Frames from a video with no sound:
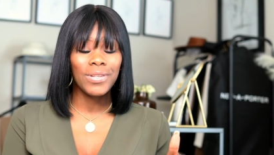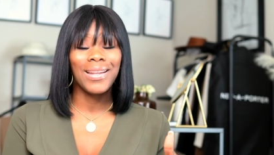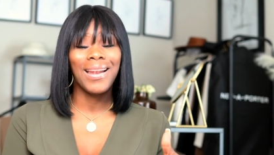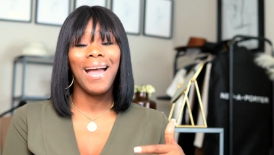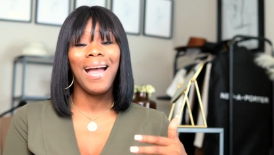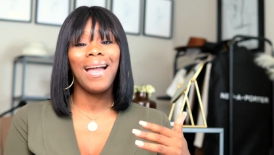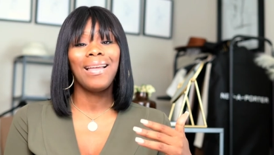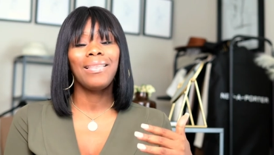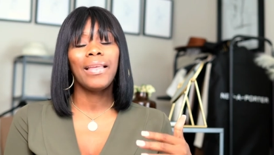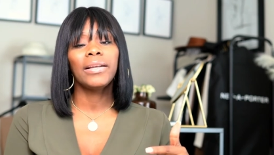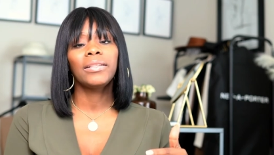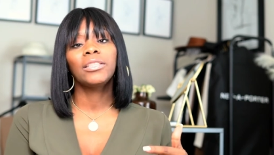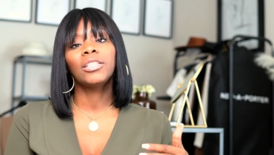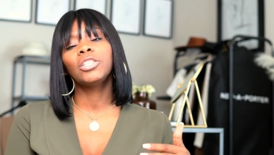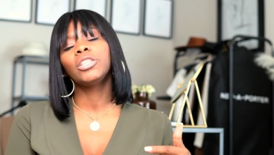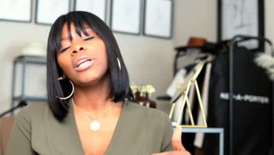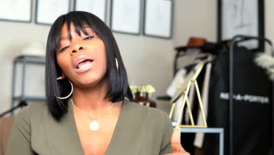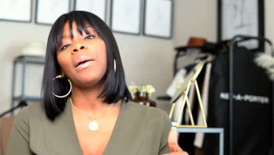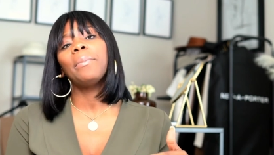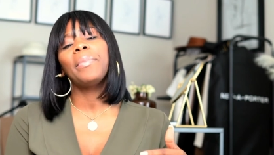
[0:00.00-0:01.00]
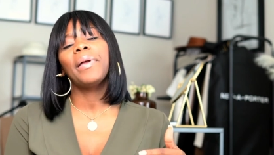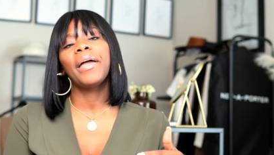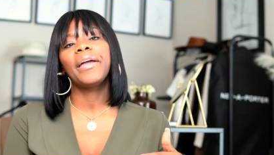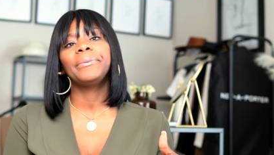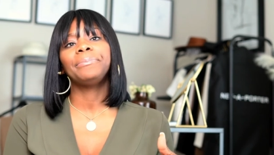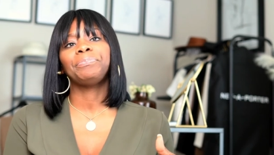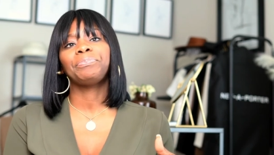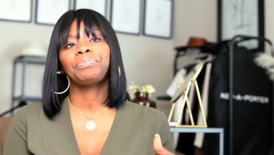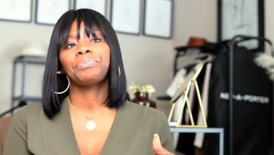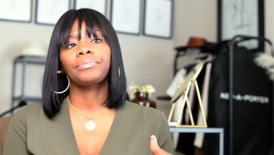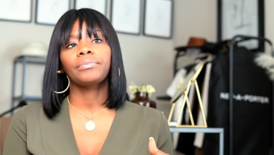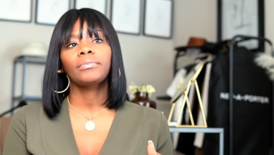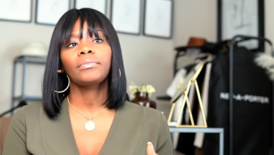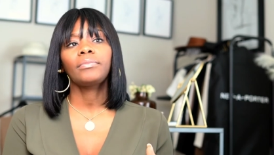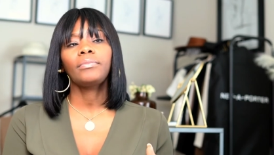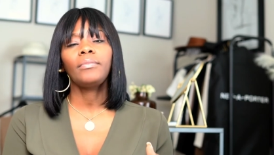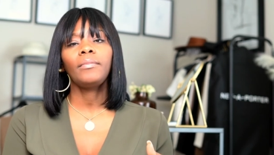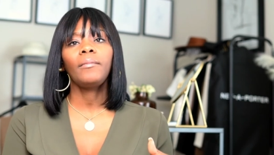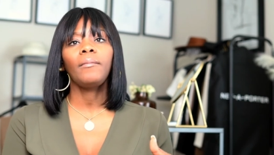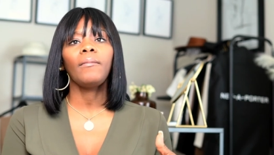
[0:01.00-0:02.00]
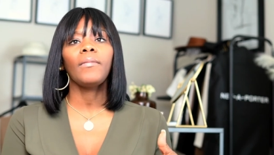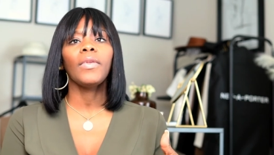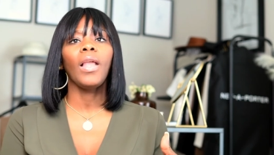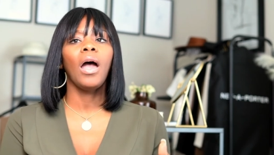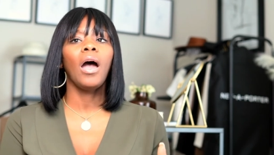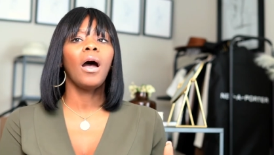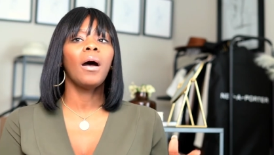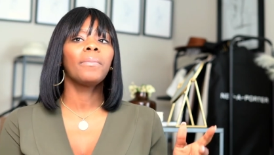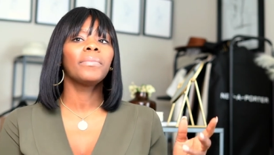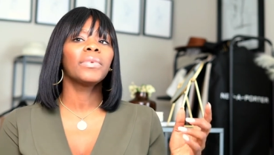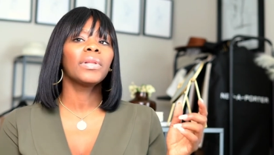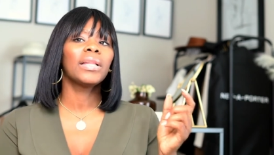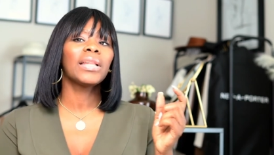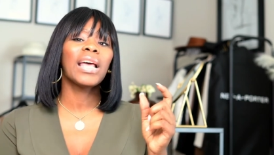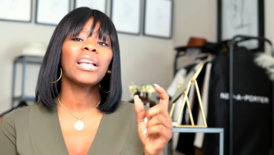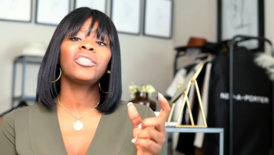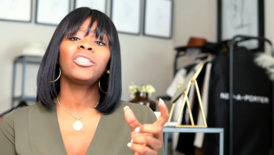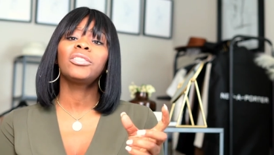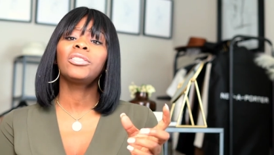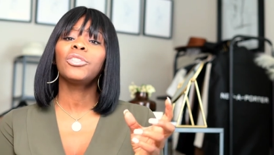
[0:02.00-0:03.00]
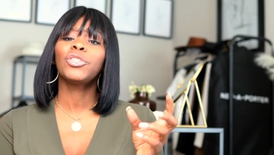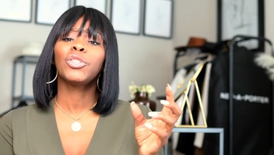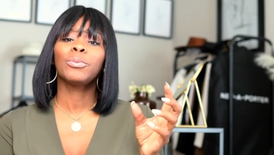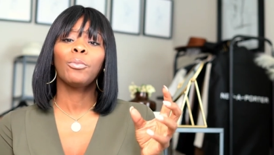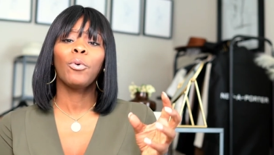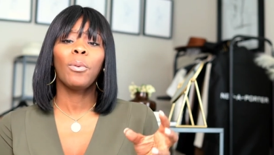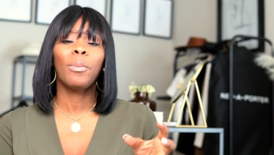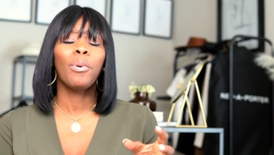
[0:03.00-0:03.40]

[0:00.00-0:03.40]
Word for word: that I like to shop at. Um, that's just a small